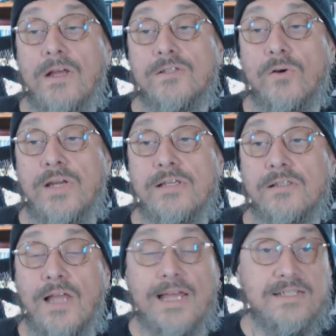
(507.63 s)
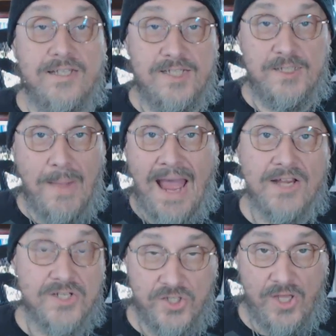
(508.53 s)
So he likes to
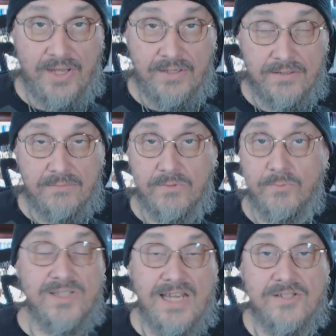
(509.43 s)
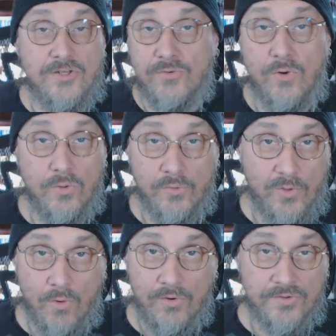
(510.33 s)
smash things. We'll say he's a troll or an
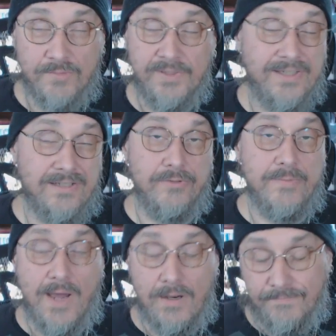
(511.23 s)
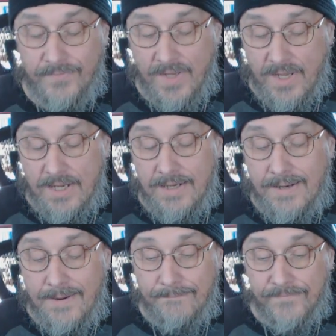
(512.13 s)
orc or something, doesn't really matter.
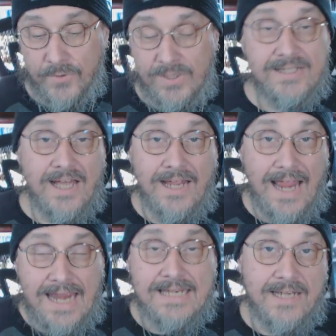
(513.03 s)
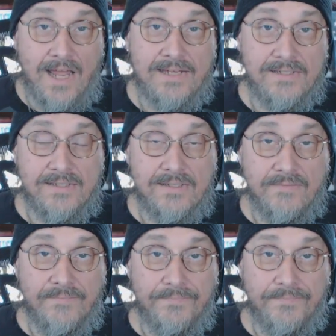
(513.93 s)
So he's got 8 dice.